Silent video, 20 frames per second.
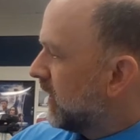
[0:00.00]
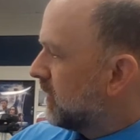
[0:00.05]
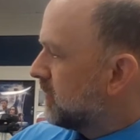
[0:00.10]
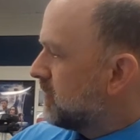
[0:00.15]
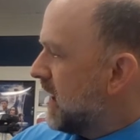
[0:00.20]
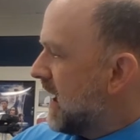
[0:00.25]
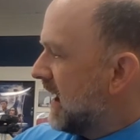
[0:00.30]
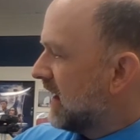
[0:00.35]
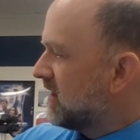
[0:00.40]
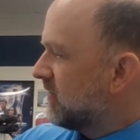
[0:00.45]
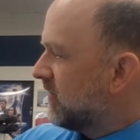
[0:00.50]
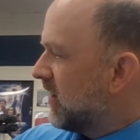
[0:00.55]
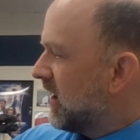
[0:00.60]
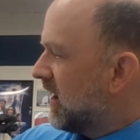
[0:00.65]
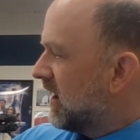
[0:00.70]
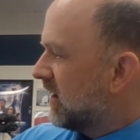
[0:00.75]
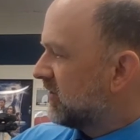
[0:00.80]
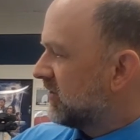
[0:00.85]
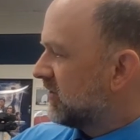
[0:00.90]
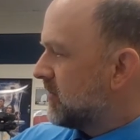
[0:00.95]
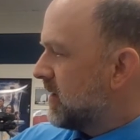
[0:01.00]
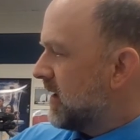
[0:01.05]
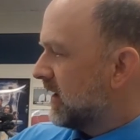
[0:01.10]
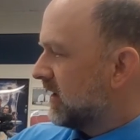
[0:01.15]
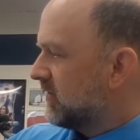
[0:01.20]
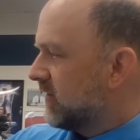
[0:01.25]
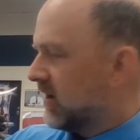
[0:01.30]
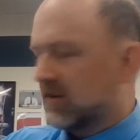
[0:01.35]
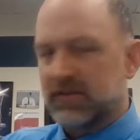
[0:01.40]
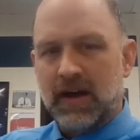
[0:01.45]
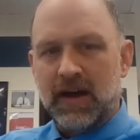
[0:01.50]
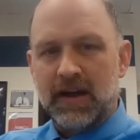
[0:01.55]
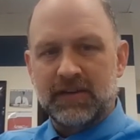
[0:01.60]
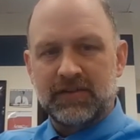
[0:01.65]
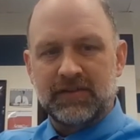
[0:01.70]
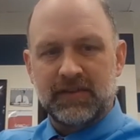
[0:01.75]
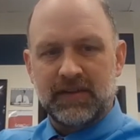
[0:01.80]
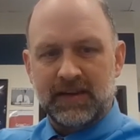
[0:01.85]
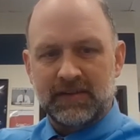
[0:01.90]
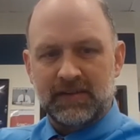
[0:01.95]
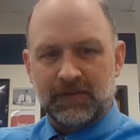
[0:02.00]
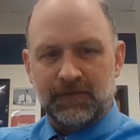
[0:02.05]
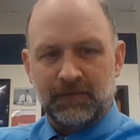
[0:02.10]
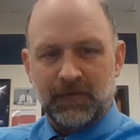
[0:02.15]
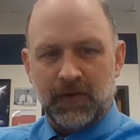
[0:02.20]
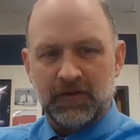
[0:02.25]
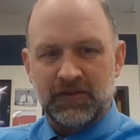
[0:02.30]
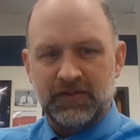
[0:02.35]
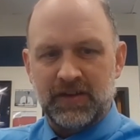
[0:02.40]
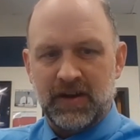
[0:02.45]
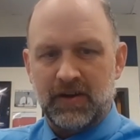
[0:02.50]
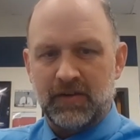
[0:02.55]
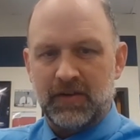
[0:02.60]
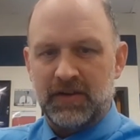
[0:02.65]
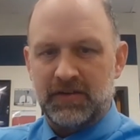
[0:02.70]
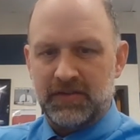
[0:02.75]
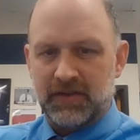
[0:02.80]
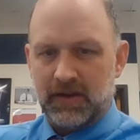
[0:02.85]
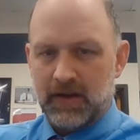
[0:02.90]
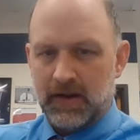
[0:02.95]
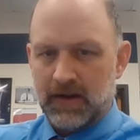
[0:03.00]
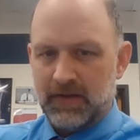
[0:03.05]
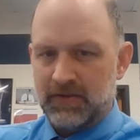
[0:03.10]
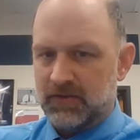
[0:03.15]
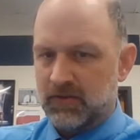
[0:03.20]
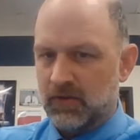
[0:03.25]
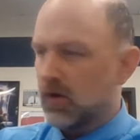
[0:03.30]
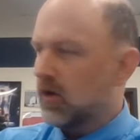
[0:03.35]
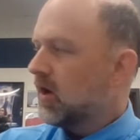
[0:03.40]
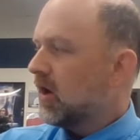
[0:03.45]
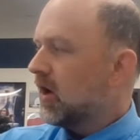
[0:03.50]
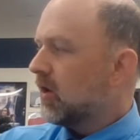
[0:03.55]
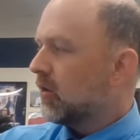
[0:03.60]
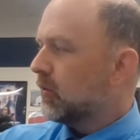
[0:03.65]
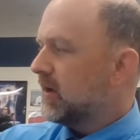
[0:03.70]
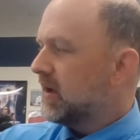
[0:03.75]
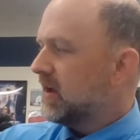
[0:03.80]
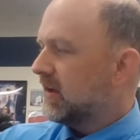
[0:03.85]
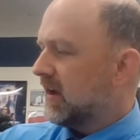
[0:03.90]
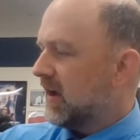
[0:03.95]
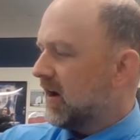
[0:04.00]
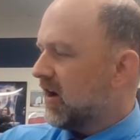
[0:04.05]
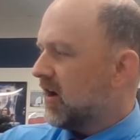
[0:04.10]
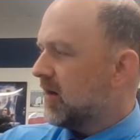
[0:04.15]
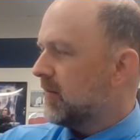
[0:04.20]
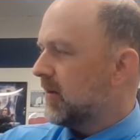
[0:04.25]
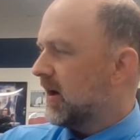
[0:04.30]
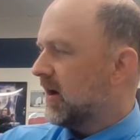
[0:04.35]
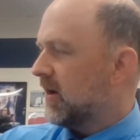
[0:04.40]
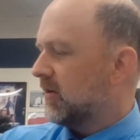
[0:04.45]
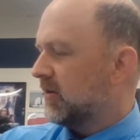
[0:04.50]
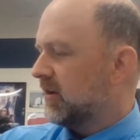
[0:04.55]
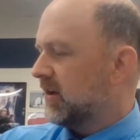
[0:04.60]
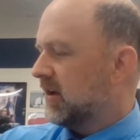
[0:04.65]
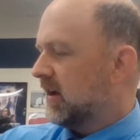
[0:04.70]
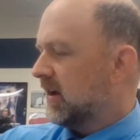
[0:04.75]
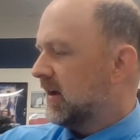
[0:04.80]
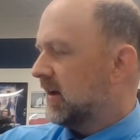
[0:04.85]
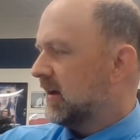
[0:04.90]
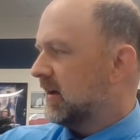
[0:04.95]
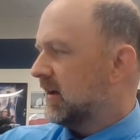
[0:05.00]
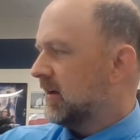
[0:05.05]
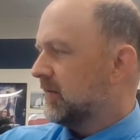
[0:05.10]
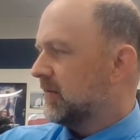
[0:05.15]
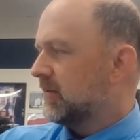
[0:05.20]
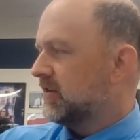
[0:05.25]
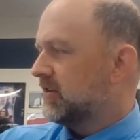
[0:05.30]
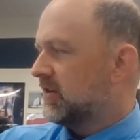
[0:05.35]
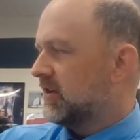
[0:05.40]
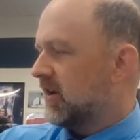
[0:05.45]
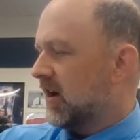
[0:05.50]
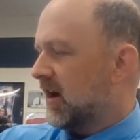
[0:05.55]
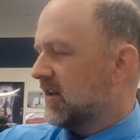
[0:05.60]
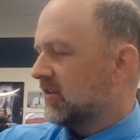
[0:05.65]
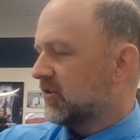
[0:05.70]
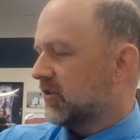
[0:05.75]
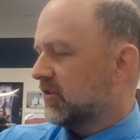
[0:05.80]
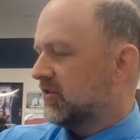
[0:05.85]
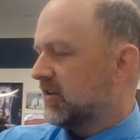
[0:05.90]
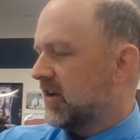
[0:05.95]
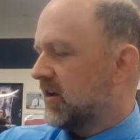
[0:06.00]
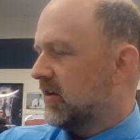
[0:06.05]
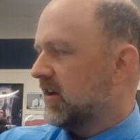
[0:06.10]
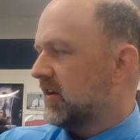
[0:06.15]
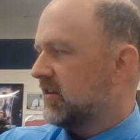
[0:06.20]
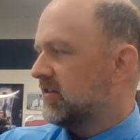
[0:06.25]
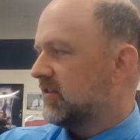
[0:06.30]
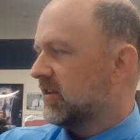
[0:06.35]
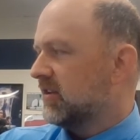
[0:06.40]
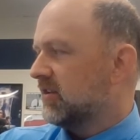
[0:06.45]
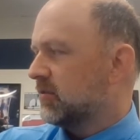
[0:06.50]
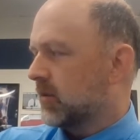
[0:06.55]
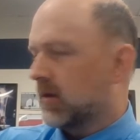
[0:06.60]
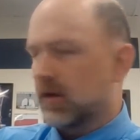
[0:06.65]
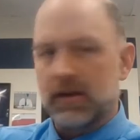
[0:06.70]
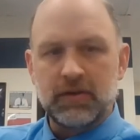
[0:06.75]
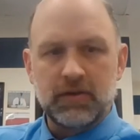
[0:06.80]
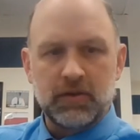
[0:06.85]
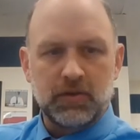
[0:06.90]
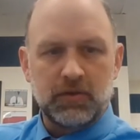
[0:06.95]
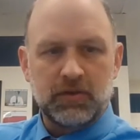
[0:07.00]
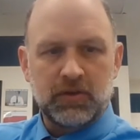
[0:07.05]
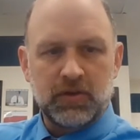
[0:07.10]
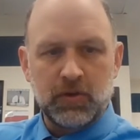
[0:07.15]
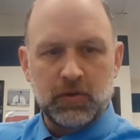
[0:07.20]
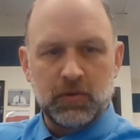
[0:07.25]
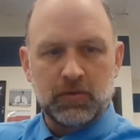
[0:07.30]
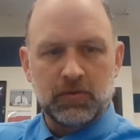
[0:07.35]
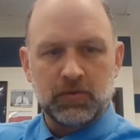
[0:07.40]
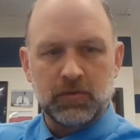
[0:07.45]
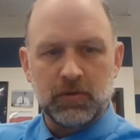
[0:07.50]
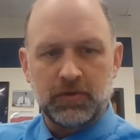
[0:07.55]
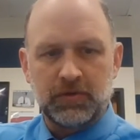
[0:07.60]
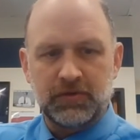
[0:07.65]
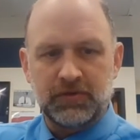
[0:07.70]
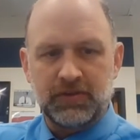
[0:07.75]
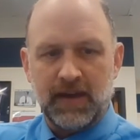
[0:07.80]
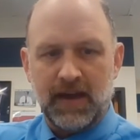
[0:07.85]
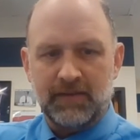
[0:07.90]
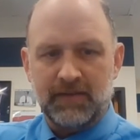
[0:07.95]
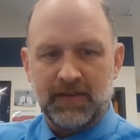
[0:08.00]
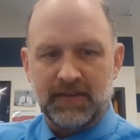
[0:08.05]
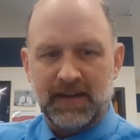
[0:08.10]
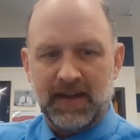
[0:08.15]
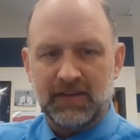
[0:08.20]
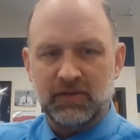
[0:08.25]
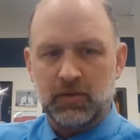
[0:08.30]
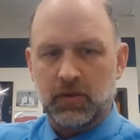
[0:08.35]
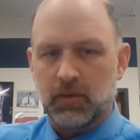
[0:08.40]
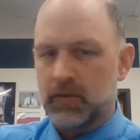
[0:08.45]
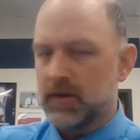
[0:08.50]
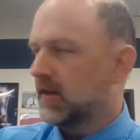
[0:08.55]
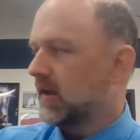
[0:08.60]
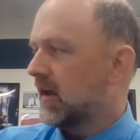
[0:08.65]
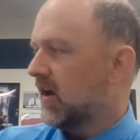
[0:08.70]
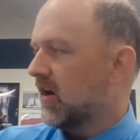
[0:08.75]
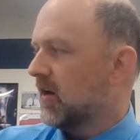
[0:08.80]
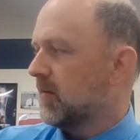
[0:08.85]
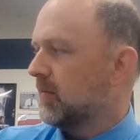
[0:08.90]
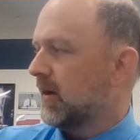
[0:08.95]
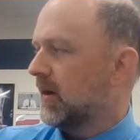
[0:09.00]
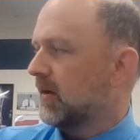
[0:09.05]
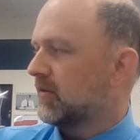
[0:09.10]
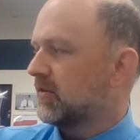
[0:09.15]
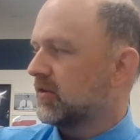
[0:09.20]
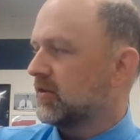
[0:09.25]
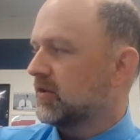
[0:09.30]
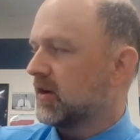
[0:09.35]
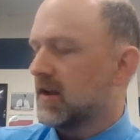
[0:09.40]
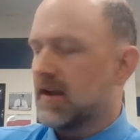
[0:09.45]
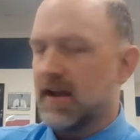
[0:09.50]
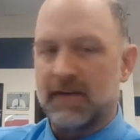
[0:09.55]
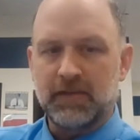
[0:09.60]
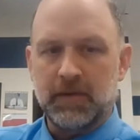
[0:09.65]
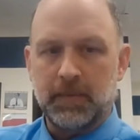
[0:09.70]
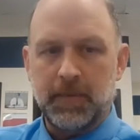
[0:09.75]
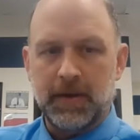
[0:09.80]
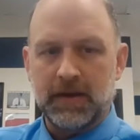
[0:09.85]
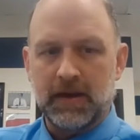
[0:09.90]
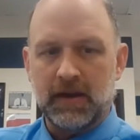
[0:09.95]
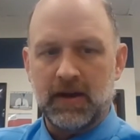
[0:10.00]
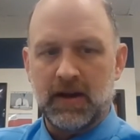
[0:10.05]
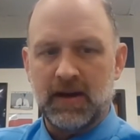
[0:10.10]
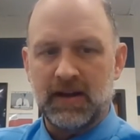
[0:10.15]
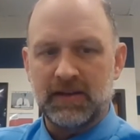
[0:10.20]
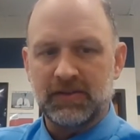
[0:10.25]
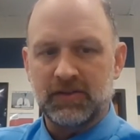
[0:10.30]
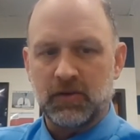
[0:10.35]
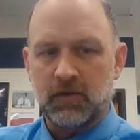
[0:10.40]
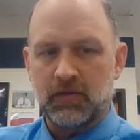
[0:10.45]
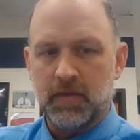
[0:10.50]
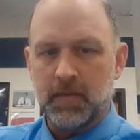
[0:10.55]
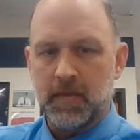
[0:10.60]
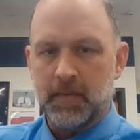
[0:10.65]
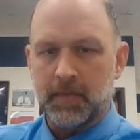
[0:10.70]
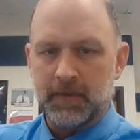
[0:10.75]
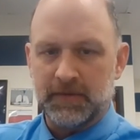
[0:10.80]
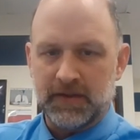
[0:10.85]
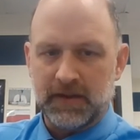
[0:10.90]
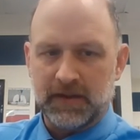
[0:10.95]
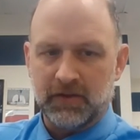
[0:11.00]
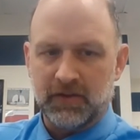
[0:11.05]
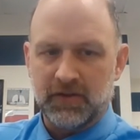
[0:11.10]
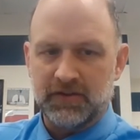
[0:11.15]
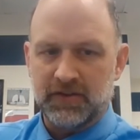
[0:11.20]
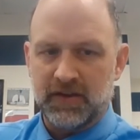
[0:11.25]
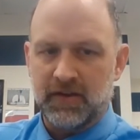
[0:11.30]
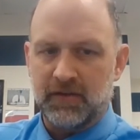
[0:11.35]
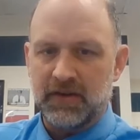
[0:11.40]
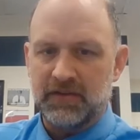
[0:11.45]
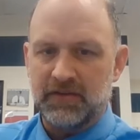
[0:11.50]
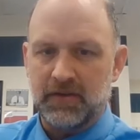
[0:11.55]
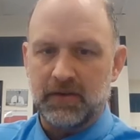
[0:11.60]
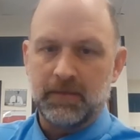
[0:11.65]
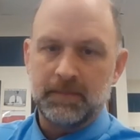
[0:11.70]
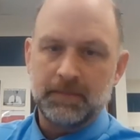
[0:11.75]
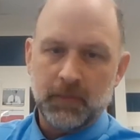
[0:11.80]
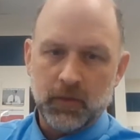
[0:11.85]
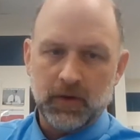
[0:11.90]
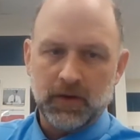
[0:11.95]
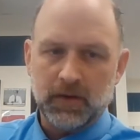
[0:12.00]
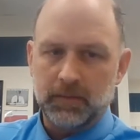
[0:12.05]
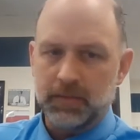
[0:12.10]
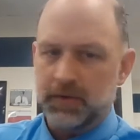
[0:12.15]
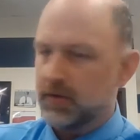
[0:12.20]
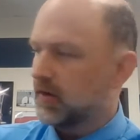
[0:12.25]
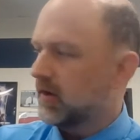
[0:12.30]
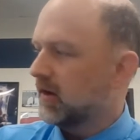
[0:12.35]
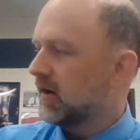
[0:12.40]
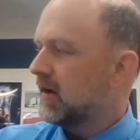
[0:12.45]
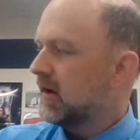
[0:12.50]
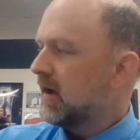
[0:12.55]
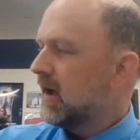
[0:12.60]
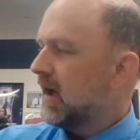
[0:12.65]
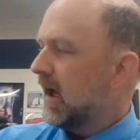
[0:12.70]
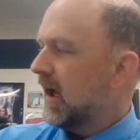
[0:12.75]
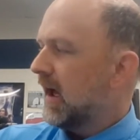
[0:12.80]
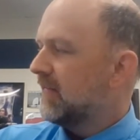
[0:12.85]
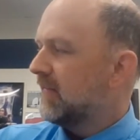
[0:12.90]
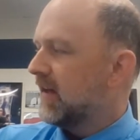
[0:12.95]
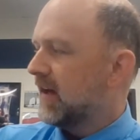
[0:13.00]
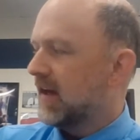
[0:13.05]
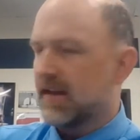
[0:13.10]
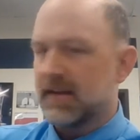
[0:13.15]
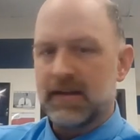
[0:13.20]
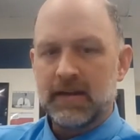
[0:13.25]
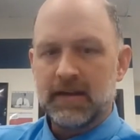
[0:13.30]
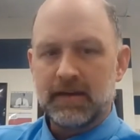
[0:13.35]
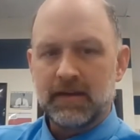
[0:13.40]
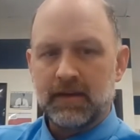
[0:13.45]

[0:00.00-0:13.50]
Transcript: like Magnavox, the Magnavox Odyssey, that's a first-generation console. We care about console generations. We're going to do 2 through 7. That's what we care about. So you're going to have to pick a console from a particular generation or a computer, and then